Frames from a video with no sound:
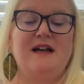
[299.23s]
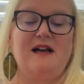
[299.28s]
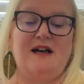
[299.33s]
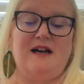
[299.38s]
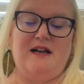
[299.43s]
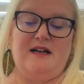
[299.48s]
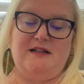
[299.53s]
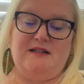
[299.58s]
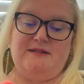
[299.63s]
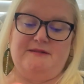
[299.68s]

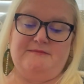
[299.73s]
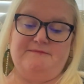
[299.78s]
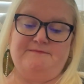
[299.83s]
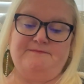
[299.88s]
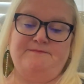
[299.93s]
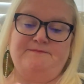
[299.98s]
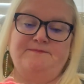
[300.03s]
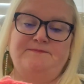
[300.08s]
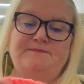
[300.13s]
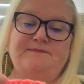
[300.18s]
And
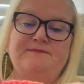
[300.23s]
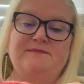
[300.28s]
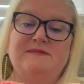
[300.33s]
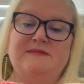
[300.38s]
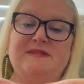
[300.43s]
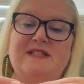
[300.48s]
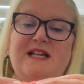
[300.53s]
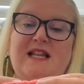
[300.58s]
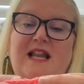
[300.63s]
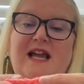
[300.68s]

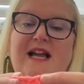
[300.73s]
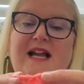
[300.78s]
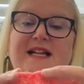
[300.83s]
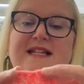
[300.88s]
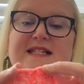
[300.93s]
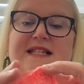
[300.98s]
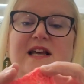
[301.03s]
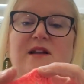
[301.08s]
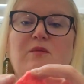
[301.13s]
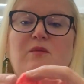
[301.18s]
like I
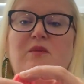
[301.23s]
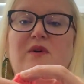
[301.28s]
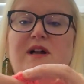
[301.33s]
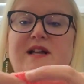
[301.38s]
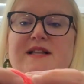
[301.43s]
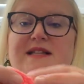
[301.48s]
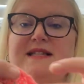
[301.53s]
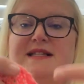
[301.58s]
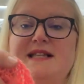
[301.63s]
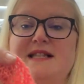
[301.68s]
said,
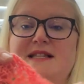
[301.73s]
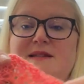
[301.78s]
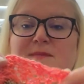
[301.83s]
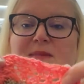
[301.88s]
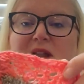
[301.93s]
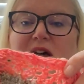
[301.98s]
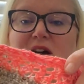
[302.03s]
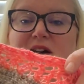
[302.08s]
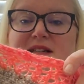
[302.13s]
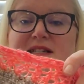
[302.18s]
once it's
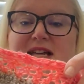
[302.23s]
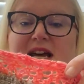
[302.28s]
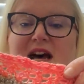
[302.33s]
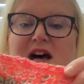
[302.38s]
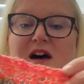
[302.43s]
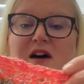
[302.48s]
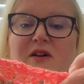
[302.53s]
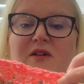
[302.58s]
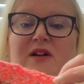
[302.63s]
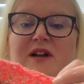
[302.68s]
blocked
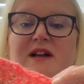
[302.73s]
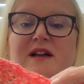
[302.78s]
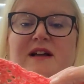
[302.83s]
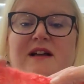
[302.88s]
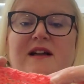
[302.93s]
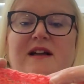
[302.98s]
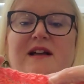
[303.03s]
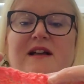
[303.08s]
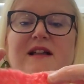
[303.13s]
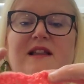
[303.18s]
out,
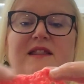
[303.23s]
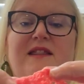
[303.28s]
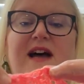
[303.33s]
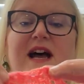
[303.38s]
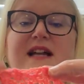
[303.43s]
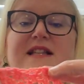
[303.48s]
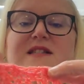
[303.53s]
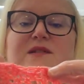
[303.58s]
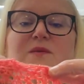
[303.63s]
that's